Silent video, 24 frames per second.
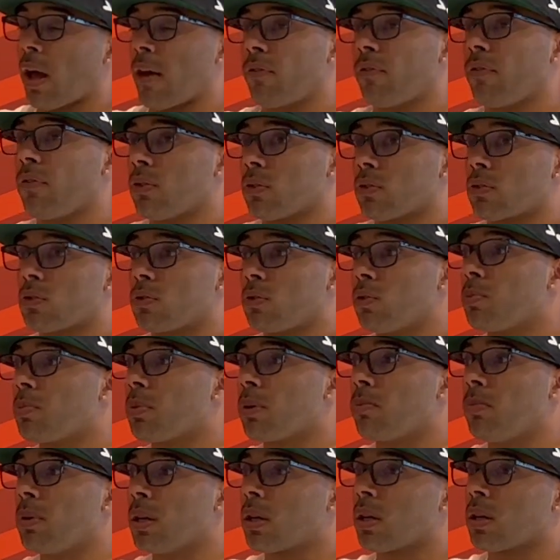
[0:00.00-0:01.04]
I feel
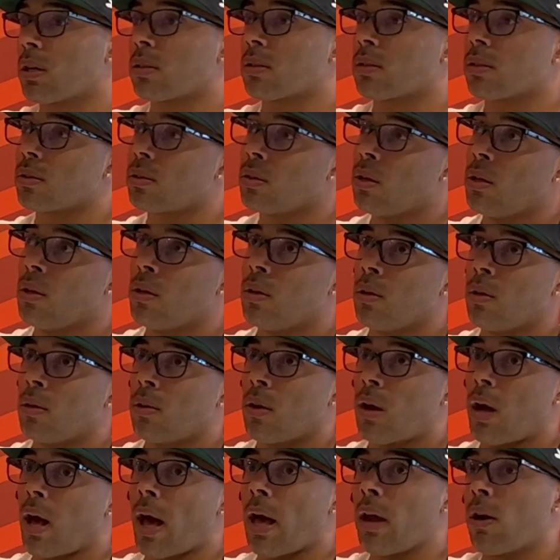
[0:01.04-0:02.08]
stupid because
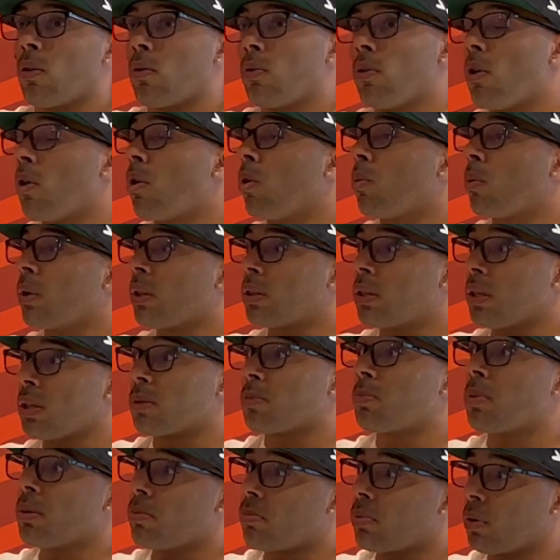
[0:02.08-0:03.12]
I don't know what these
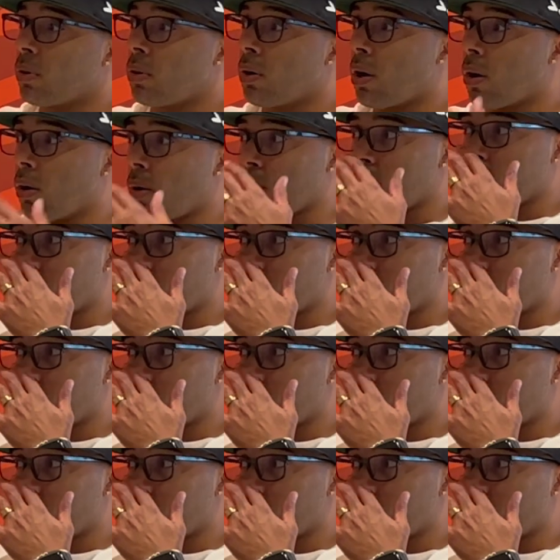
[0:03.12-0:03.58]
people know.